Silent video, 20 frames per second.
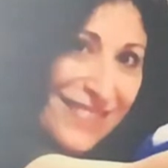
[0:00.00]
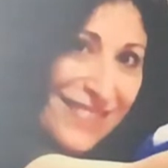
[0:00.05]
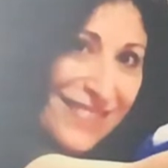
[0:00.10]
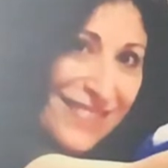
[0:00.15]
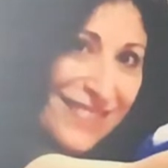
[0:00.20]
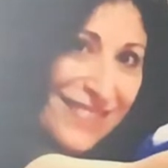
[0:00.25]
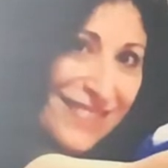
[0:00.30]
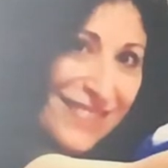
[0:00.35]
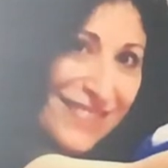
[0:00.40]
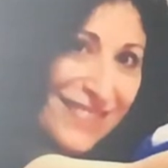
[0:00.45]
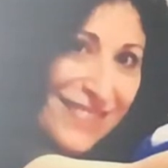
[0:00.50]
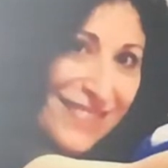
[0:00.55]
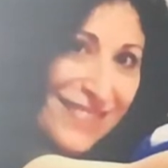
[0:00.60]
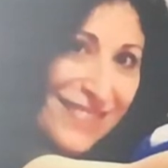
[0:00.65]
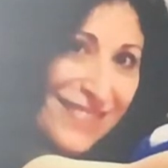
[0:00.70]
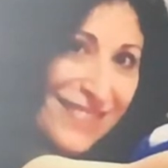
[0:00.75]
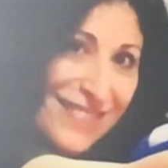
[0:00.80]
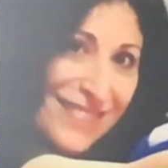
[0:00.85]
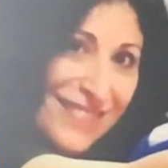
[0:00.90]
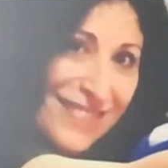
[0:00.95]

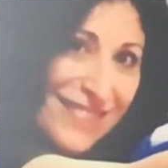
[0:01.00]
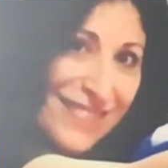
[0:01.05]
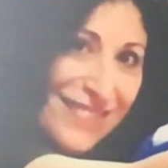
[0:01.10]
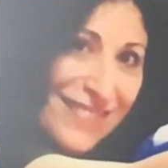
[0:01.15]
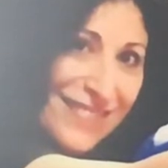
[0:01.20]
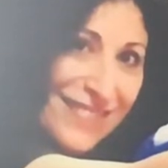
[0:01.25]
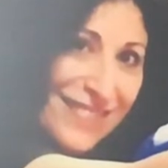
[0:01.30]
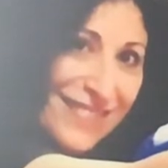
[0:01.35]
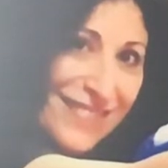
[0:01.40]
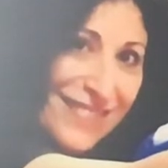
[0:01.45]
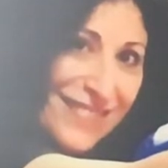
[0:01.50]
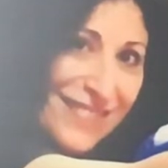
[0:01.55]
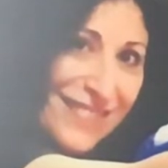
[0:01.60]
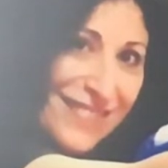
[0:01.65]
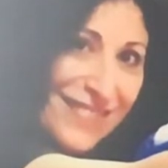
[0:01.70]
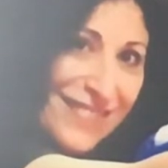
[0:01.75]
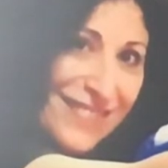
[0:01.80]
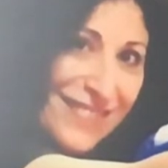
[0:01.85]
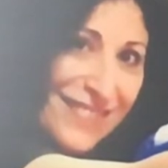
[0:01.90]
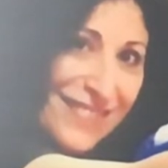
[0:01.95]

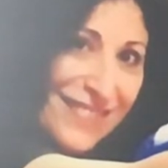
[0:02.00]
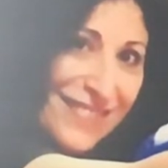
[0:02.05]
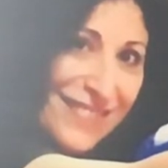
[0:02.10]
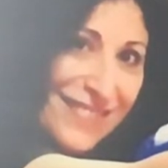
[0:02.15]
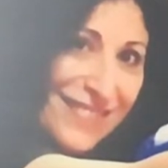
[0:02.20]
No words are spoken by the person on screen.